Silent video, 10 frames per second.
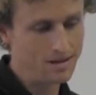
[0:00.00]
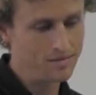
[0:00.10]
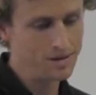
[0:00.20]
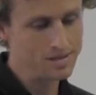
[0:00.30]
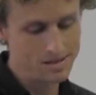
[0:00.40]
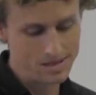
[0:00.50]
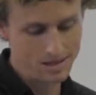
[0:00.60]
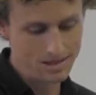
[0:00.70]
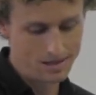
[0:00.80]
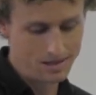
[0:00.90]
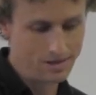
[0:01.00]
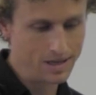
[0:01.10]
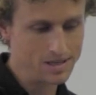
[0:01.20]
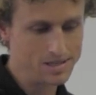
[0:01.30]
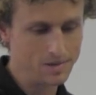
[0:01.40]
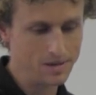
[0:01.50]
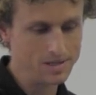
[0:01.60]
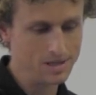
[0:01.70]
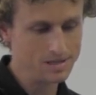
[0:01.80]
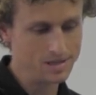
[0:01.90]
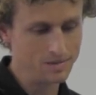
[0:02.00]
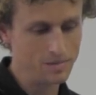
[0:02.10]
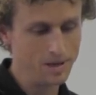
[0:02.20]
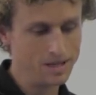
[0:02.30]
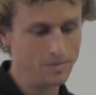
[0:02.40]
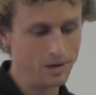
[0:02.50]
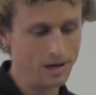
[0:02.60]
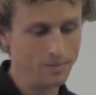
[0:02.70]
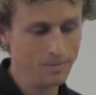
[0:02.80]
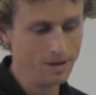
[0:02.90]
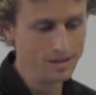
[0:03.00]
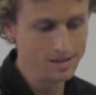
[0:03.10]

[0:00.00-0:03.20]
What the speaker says: the verses in Leviticus 26 that I'm about to bring up